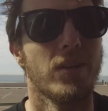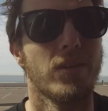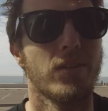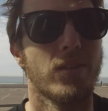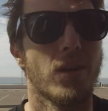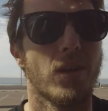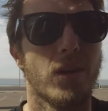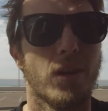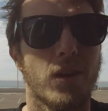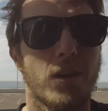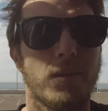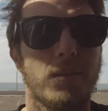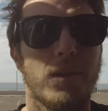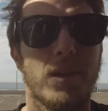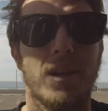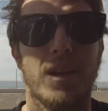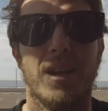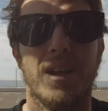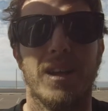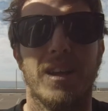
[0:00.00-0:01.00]
So
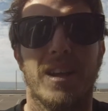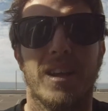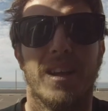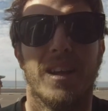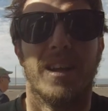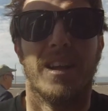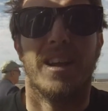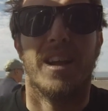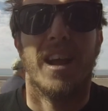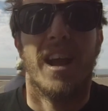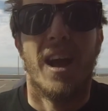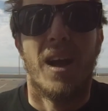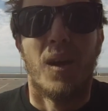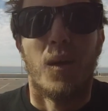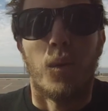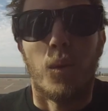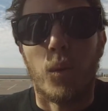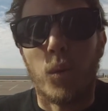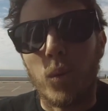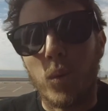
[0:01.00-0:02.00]

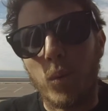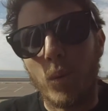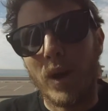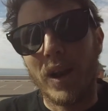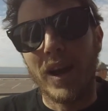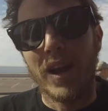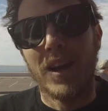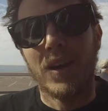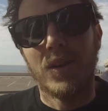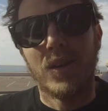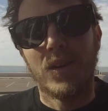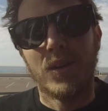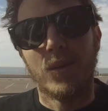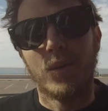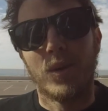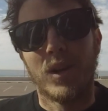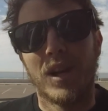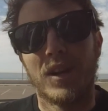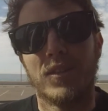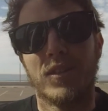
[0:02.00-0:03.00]
when
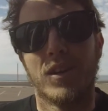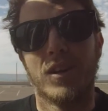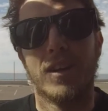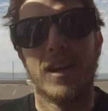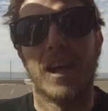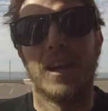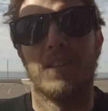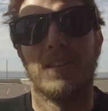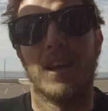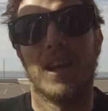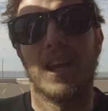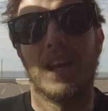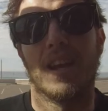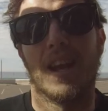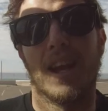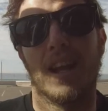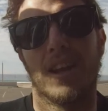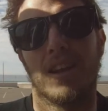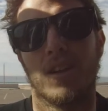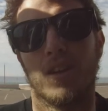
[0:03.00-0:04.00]
I turned 18, I had a